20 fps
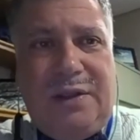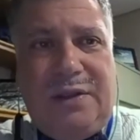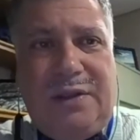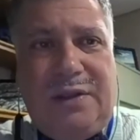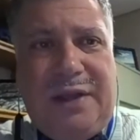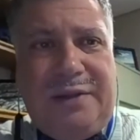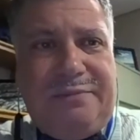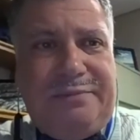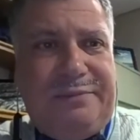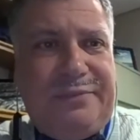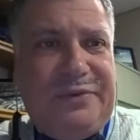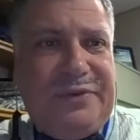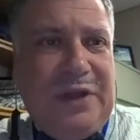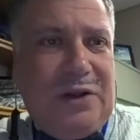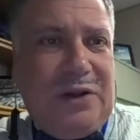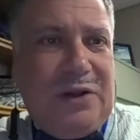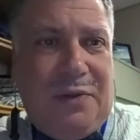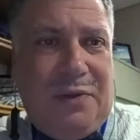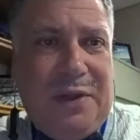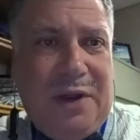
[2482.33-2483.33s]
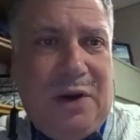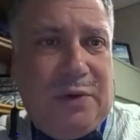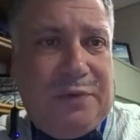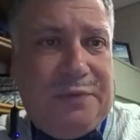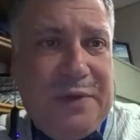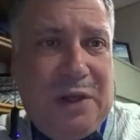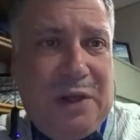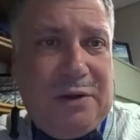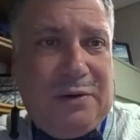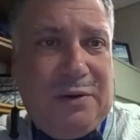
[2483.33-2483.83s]
that stuck on there with
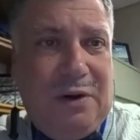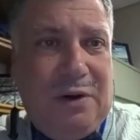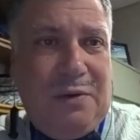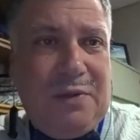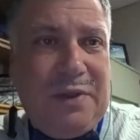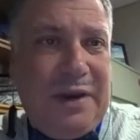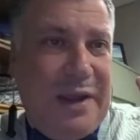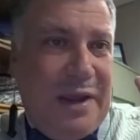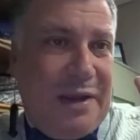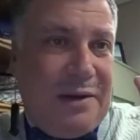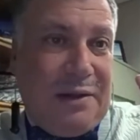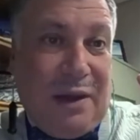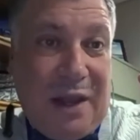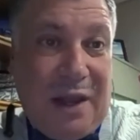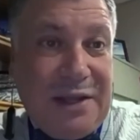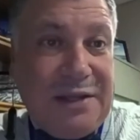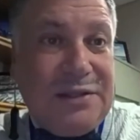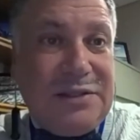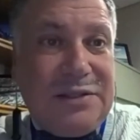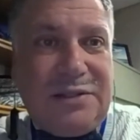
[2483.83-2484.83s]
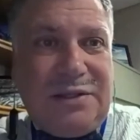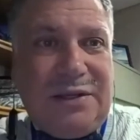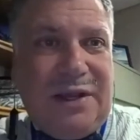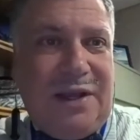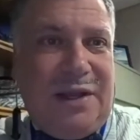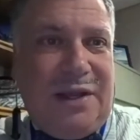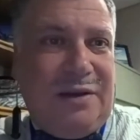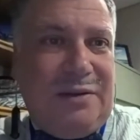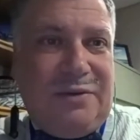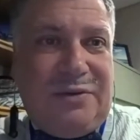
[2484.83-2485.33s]
Velcro that had lights
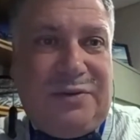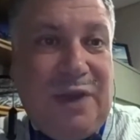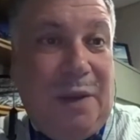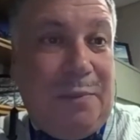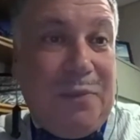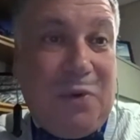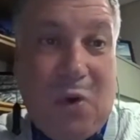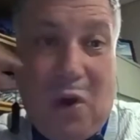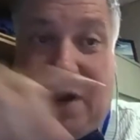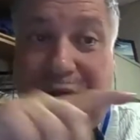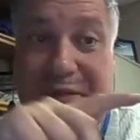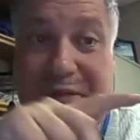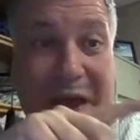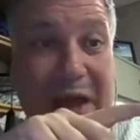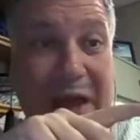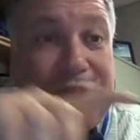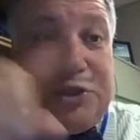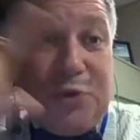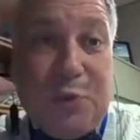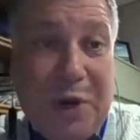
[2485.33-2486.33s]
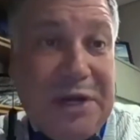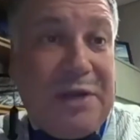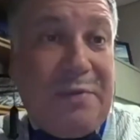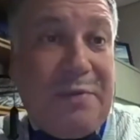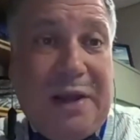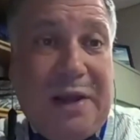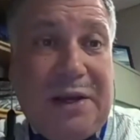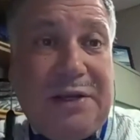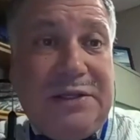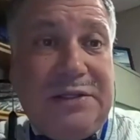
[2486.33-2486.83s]
and some kind of actuating
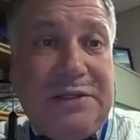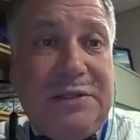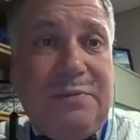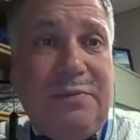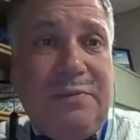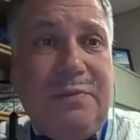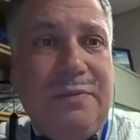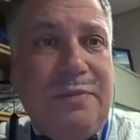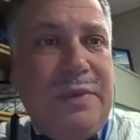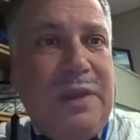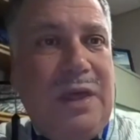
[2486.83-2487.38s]
mechanism.